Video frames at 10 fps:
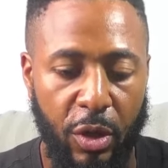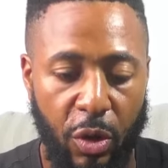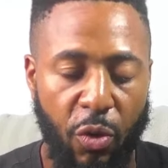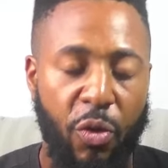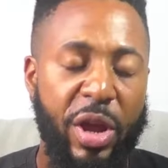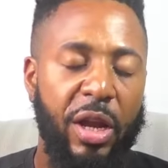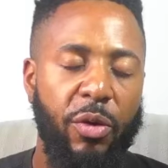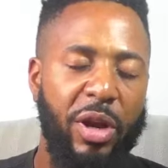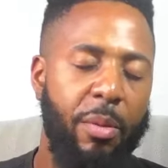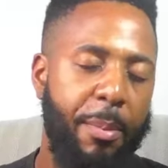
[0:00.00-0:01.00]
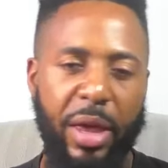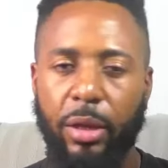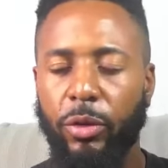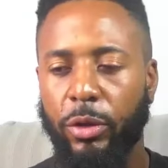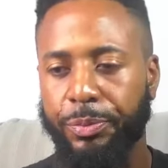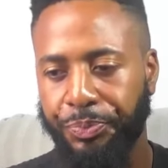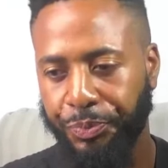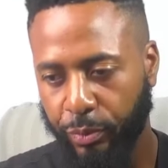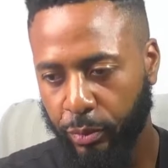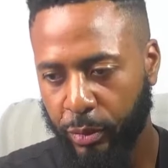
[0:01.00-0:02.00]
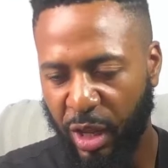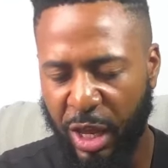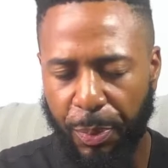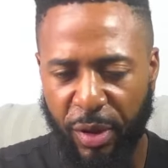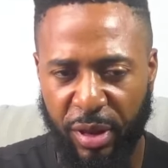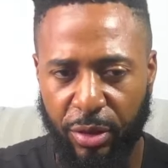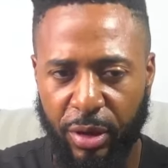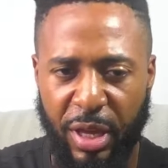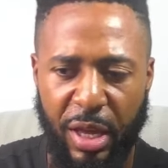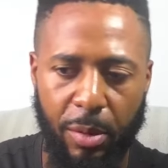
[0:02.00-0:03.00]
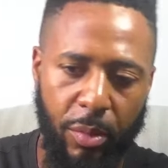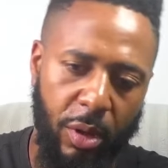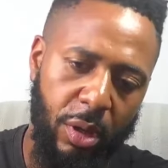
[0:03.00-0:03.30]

really, really big to keep us into the game.